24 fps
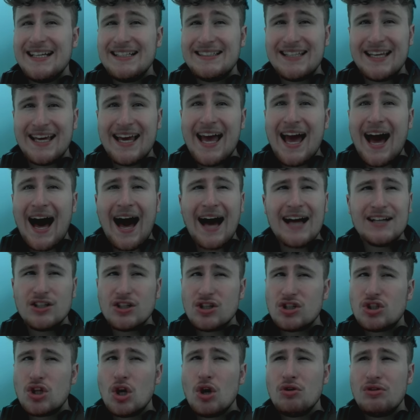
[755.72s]
tier. I
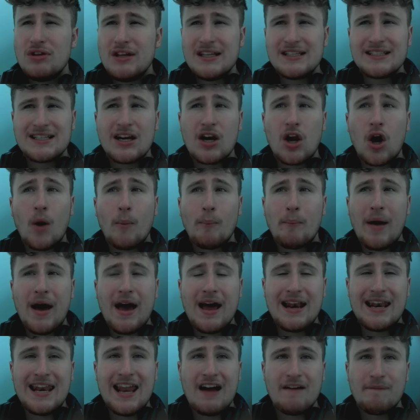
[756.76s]
just do think there's a lot
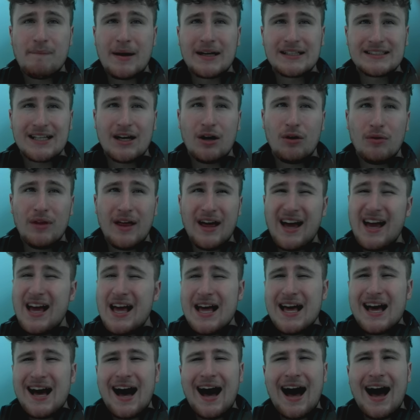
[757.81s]
better left backs out
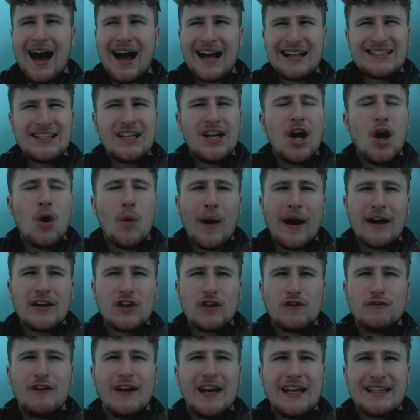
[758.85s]
there. I don't know, I
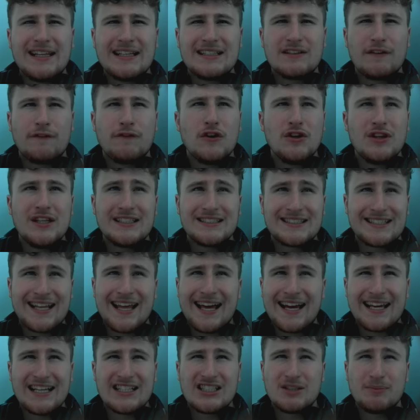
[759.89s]
just feel like there's a few things
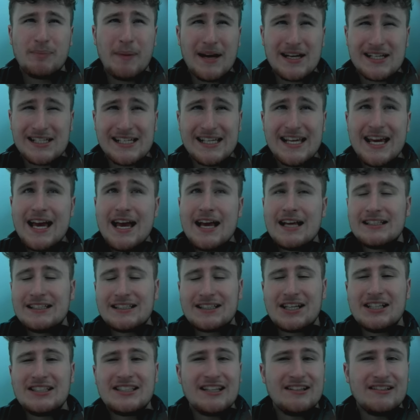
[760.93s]
lacking, especially
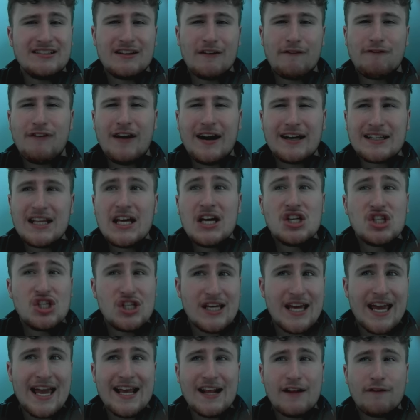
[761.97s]
considering the fact she
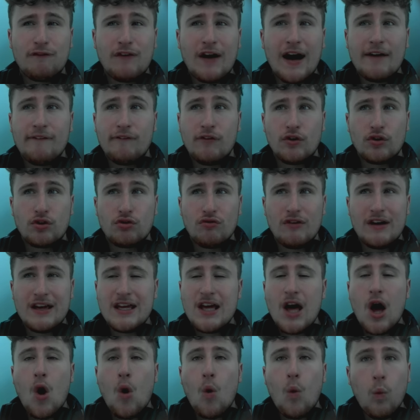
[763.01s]
is 5'3"
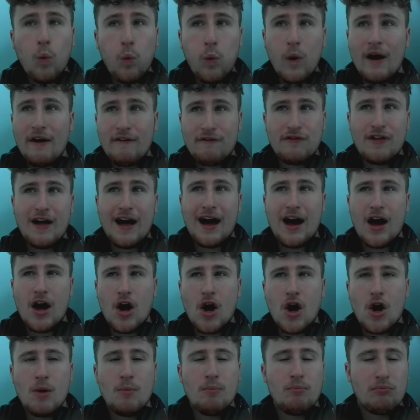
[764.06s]
with
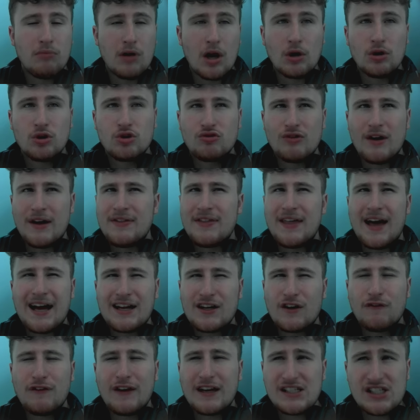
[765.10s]
that low strength. I
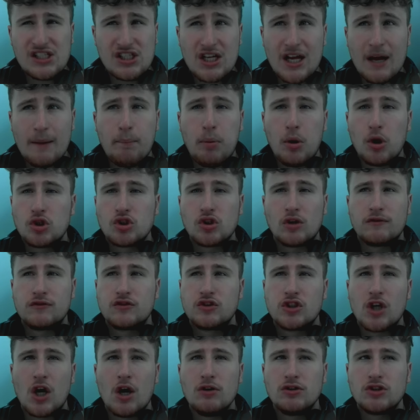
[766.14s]
just feel like she can get pushed off
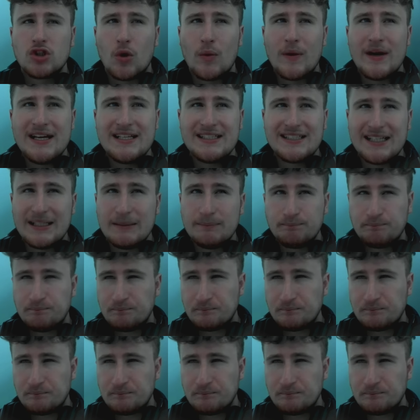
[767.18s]
so easily.